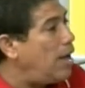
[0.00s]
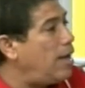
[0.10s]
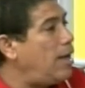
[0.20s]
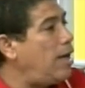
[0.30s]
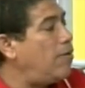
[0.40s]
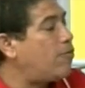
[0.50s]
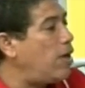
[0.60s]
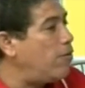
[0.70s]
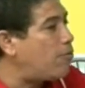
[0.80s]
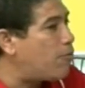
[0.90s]
If
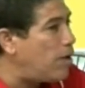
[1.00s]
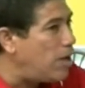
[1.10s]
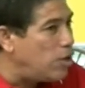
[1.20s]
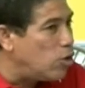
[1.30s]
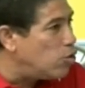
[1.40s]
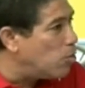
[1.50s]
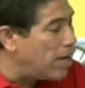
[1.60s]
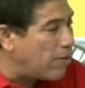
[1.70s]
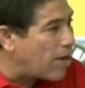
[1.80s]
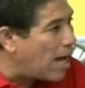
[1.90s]
you may
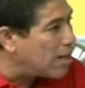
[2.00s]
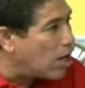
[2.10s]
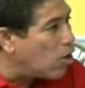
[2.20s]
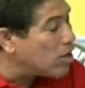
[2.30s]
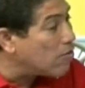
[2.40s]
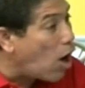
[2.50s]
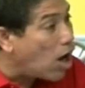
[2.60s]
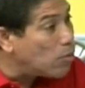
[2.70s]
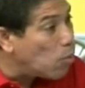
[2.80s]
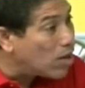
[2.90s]
have had a lot of
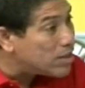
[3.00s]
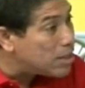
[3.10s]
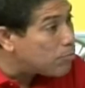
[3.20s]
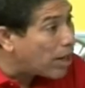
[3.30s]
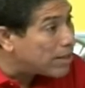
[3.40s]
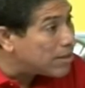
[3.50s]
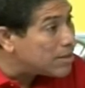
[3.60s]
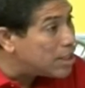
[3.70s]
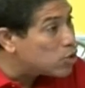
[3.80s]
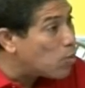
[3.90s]
unwanted pregnancies where